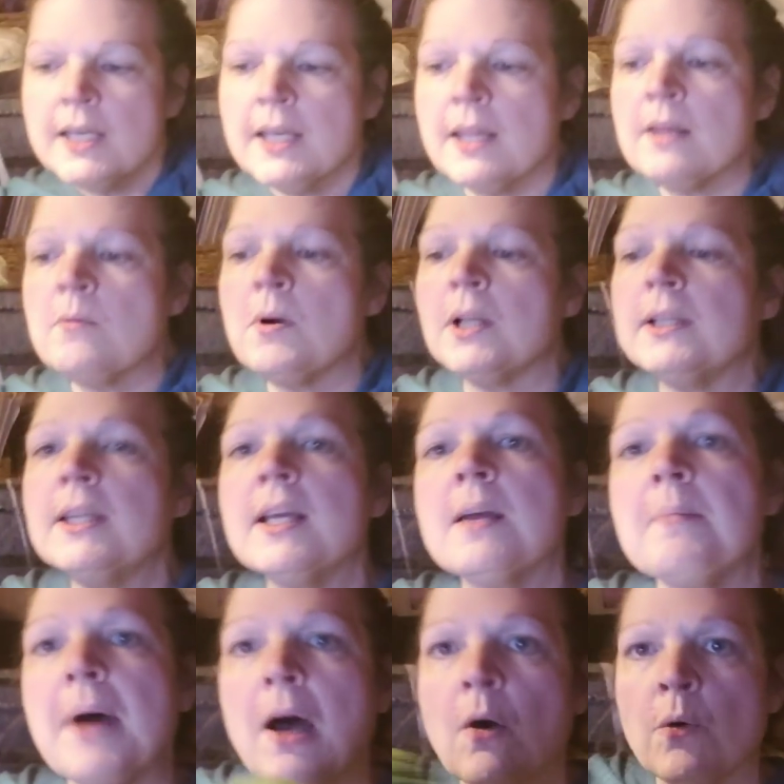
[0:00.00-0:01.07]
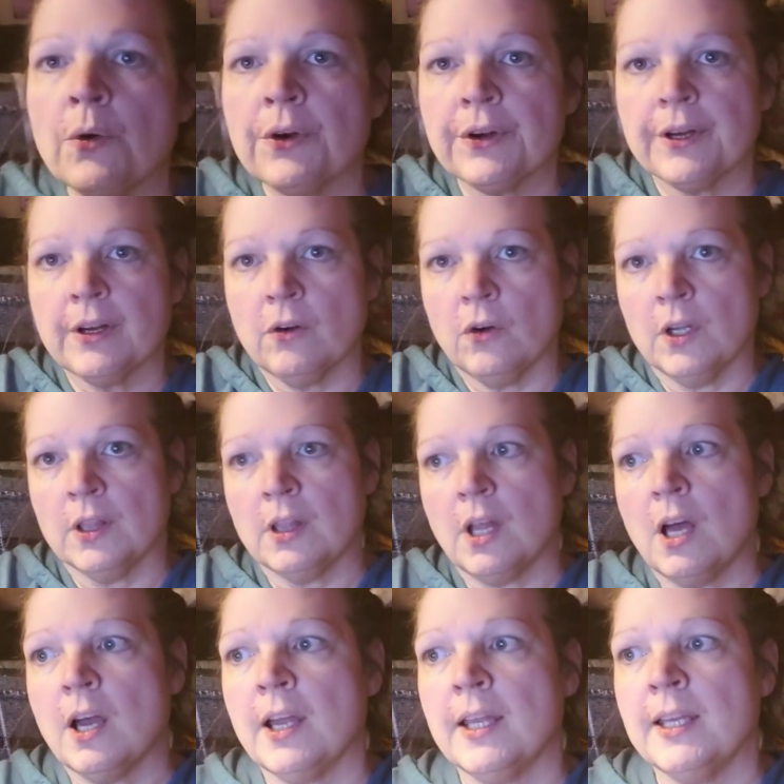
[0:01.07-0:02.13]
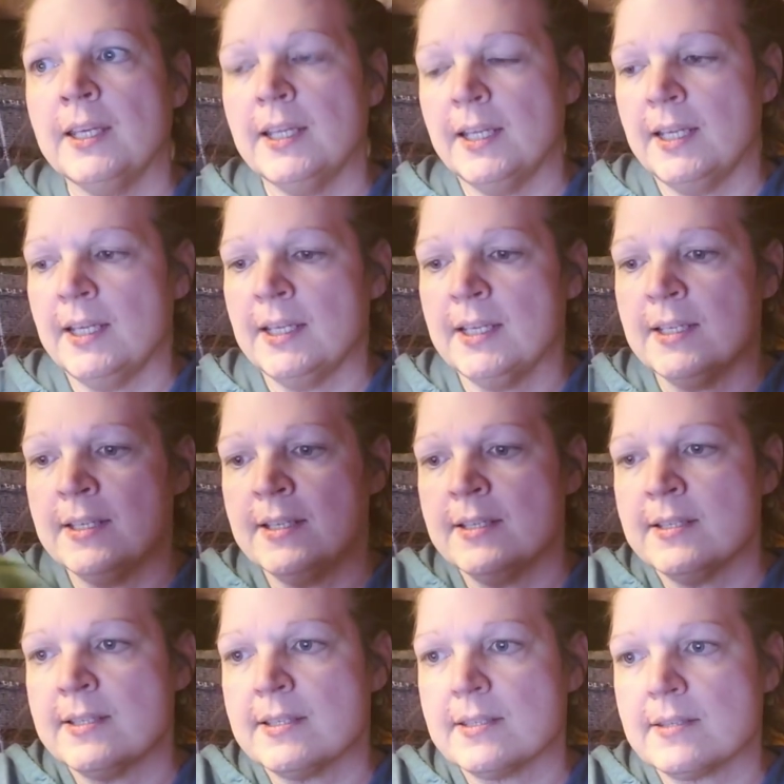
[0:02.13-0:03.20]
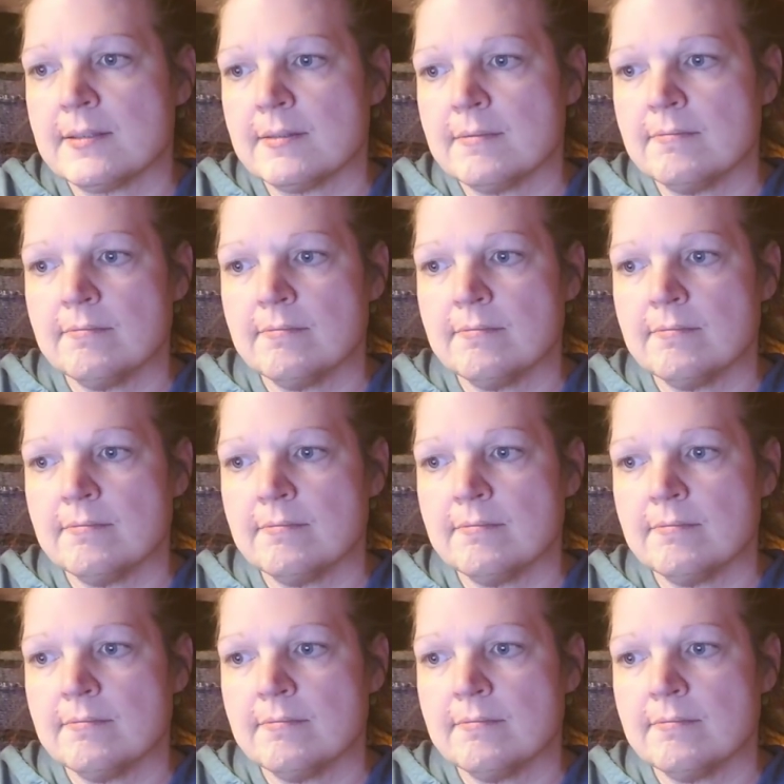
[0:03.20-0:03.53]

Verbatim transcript: Now, the one thing about ordering online is